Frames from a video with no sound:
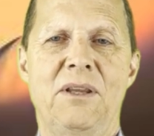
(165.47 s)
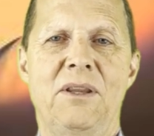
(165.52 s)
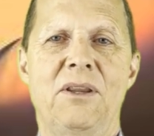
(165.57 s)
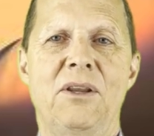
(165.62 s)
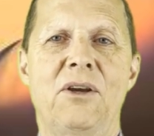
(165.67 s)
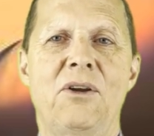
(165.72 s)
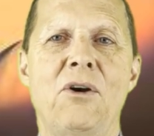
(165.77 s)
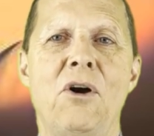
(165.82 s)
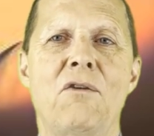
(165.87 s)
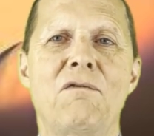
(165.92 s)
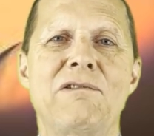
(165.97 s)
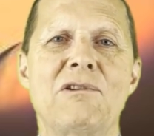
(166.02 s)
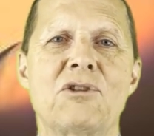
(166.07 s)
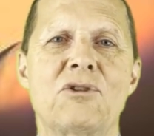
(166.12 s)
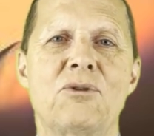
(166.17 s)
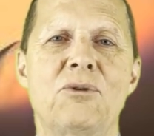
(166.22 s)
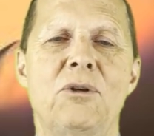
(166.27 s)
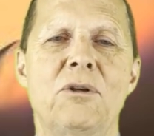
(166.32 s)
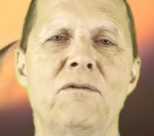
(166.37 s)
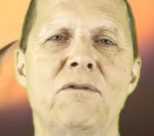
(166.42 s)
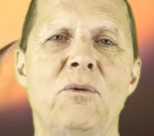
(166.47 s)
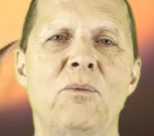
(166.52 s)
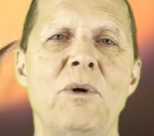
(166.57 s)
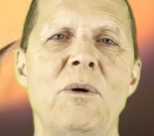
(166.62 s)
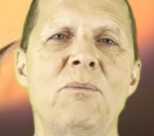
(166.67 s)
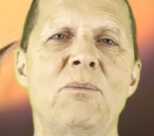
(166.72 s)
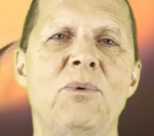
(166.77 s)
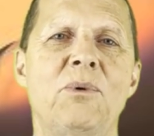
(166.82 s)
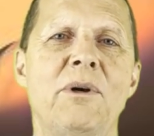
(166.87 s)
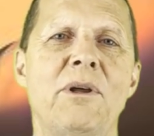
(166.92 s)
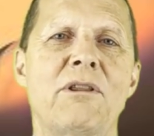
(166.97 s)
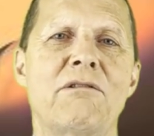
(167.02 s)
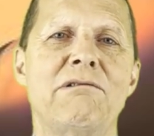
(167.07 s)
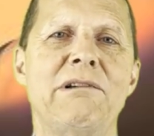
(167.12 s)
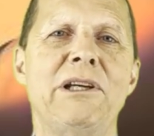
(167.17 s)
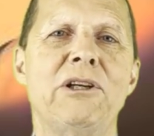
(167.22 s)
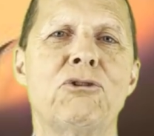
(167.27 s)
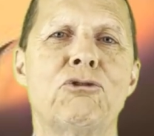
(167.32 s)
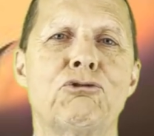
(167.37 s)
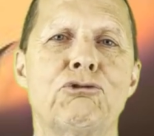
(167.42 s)
The conference called for
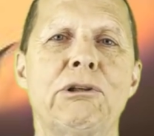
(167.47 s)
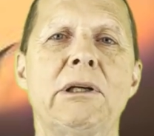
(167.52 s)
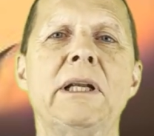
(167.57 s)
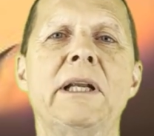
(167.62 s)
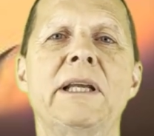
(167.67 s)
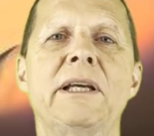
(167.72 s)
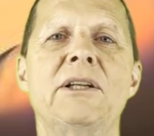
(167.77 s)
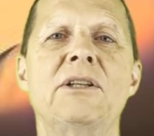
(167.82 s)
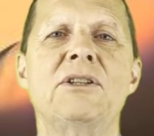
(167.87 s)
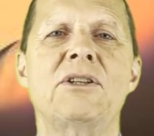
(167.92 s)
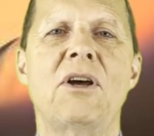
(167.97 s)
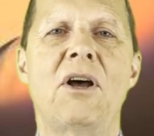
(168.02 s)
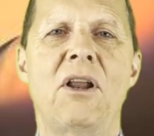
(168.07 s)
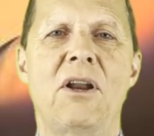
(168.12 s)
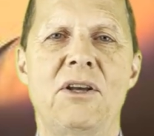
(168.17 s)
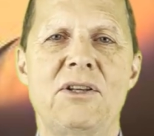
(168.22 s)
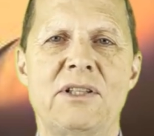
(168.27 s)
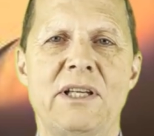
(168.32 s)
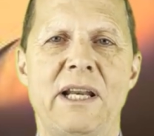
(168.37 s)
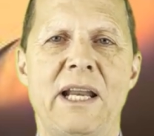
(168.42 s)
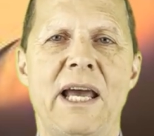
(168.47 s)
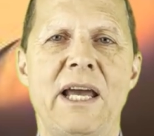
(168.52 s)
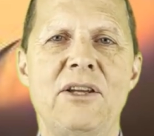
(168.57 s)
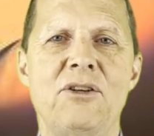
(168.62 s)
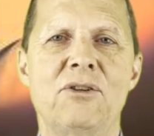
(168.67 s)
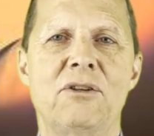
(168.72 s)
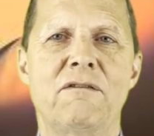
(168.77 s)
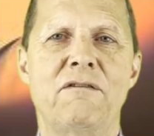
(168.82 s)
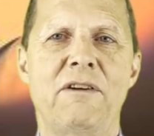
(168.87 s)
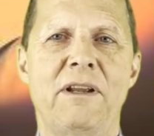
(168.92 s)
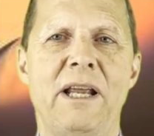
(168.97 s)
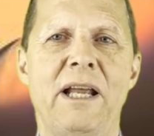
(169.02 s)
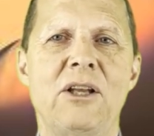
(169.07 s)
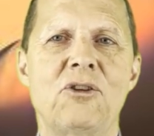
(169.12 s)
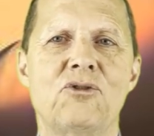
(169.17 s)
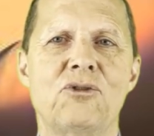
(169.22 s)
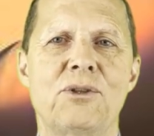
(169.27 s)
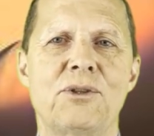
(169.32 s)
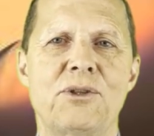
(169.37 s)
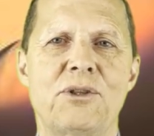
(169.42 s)
$1.3 trillion in annual
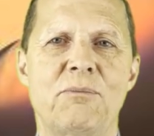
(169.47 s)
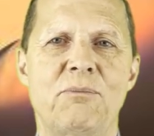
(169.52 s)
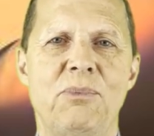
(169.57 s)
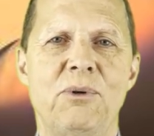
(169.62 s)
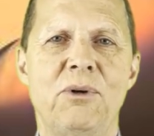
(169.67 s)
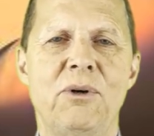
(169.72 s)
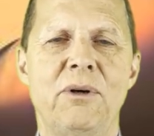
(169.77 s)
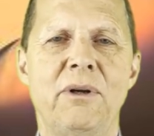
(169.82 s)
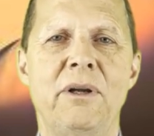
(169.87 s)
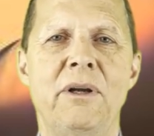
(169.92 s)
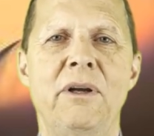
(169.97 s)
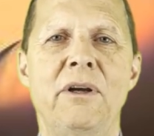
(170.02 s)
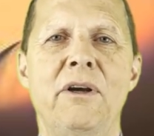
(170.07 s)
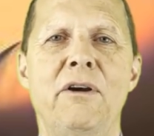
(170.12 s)
financial support